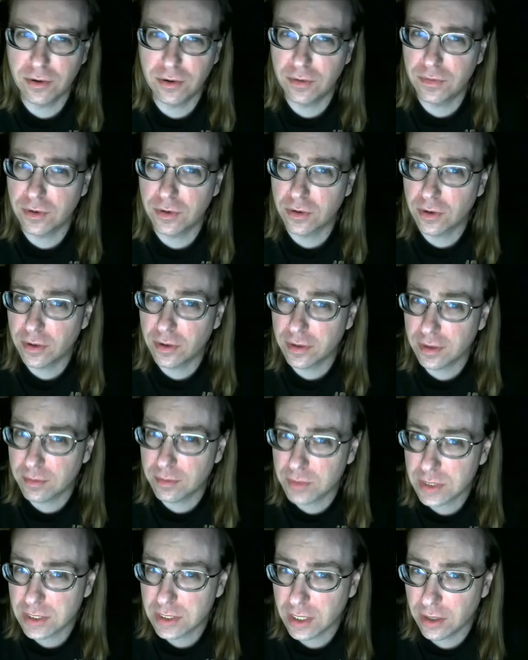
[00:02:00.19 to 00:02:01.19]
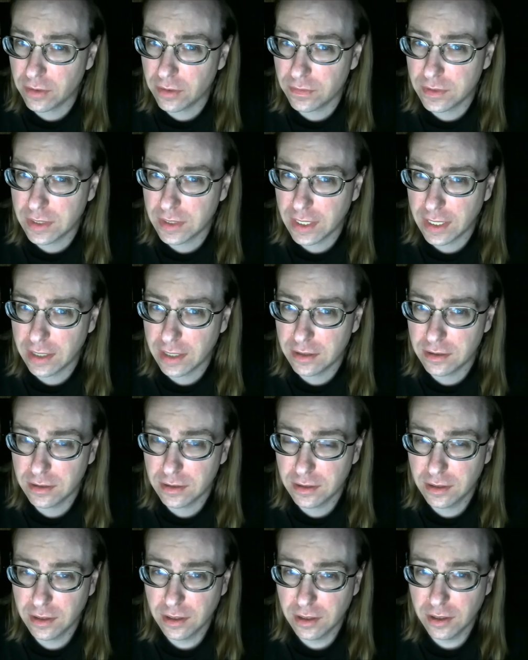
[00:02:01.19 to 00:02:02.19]
if they're calling themselves that
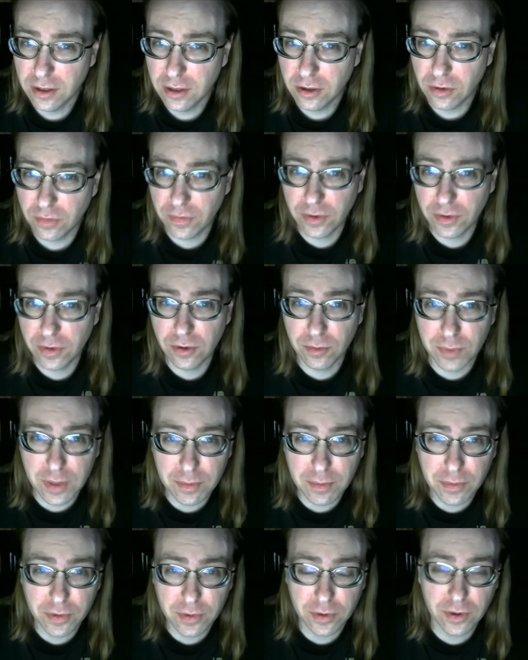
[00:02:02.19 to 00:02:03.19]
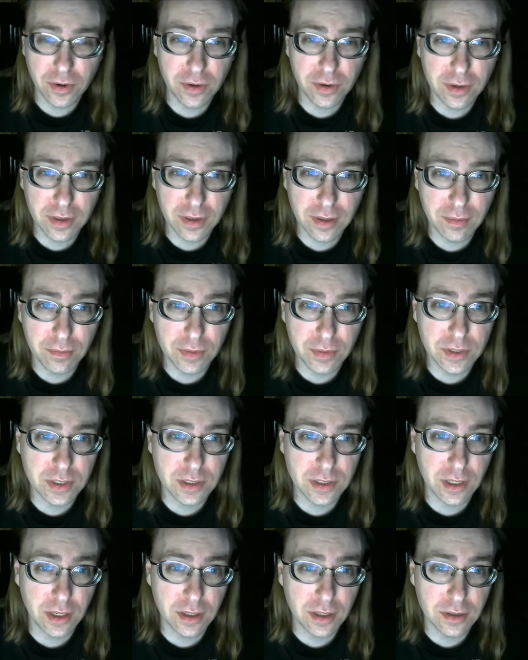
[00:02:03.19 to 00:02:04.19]
or if other people are calling them, but
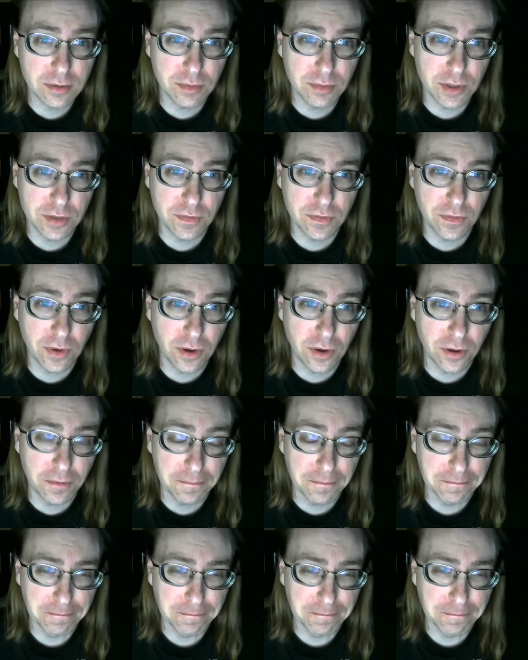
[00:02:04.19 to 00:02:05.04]
Science Must Fall.